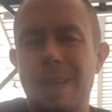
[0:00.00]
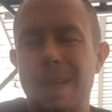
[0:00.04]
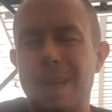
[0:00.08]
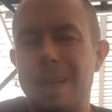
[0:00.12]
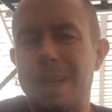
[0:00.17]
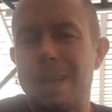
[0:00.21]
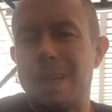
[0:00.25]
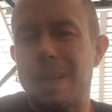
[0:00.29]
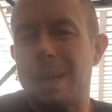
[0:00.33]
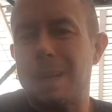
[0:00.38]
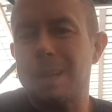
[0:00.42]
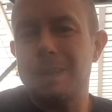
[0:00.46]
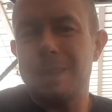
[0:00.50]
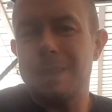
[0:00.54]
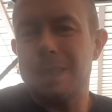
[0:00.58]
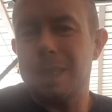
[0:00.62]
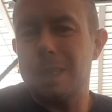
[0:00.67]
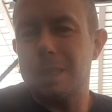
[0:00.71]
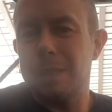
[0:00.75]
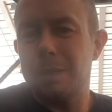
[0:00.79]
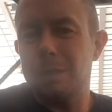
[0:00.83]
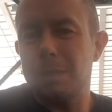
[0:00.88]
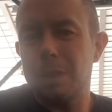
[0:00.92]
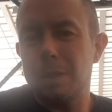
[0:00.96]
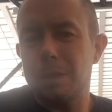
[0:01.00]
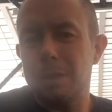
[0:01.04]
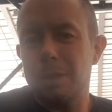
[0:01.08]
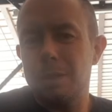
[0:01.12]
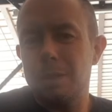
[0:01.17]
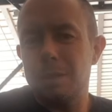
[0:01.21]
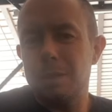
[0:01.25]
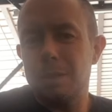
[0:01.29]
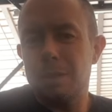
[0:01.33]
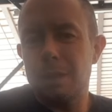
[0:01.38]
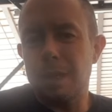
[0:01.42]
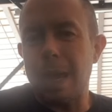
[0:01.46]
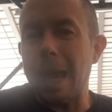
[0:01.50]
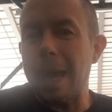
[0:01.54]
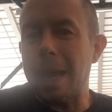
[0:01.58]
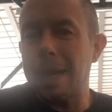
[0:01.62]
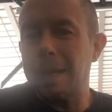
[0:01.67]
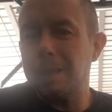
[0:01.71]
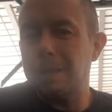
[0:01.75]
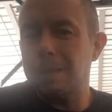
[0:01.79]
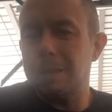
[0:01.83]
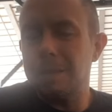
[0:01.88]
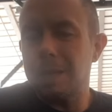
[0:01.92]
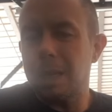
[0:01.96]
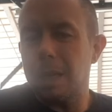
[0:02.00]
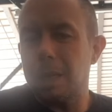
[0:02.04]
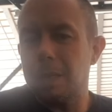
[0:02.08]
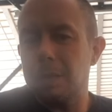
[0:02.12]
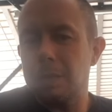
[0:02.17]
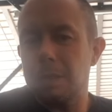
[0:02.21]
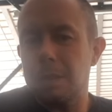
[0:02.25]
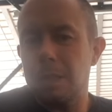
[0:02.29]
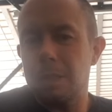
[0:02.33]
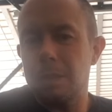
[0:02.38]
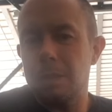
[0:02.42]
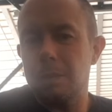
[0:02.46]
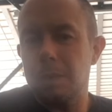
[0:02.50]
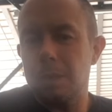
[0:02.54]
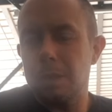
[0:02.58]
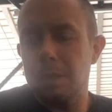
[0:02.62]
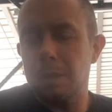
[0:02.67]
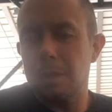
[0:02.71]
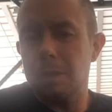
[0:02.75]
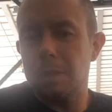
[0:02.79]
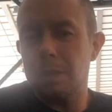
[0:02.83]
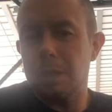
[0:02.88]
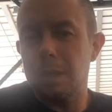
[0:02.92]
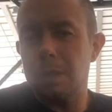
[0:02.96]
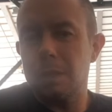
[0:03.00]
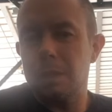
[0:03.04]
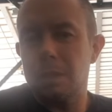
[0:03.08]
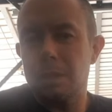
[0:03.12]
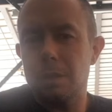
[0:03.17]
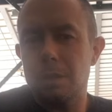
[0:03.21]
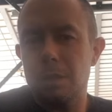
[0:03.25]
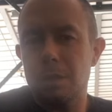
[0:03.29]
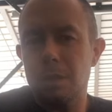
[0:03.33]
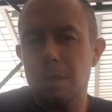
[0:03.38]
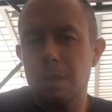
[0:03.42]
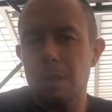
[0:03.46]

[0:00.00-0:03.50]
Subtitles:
9 centimeters, 8-9 centimeters is